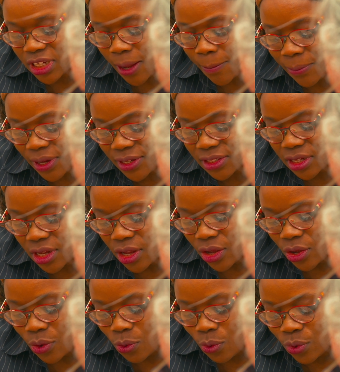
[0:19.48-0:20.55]
to
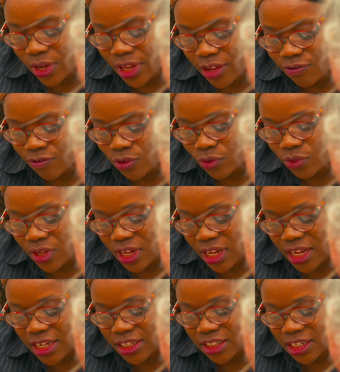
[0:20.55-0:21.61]
the chemicals
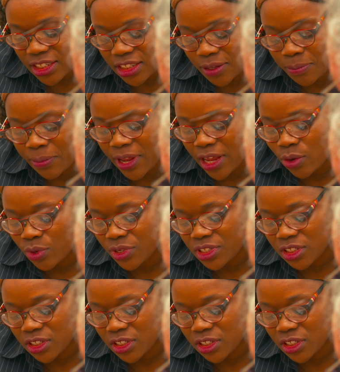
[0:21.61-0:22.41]
in the brain.